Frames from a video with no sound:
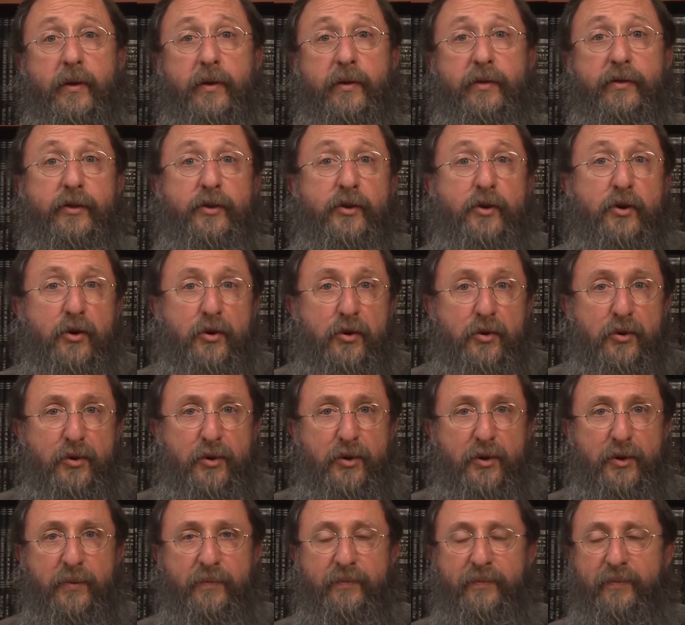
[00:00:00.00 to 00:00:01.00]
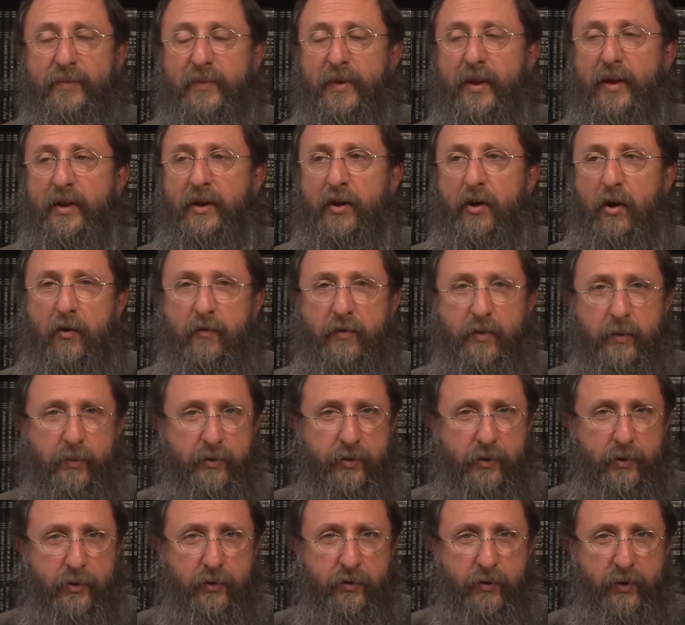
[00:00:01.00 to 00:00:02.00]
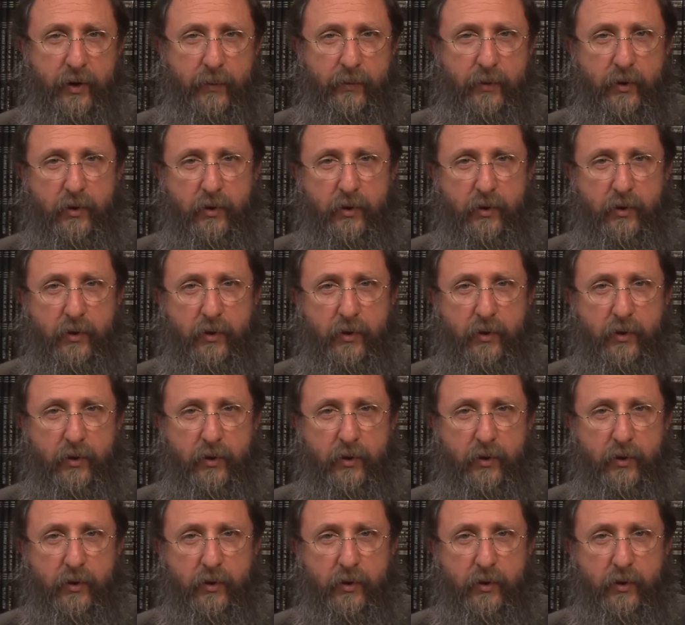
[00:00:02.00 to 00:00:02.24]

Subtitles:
the goal of the program,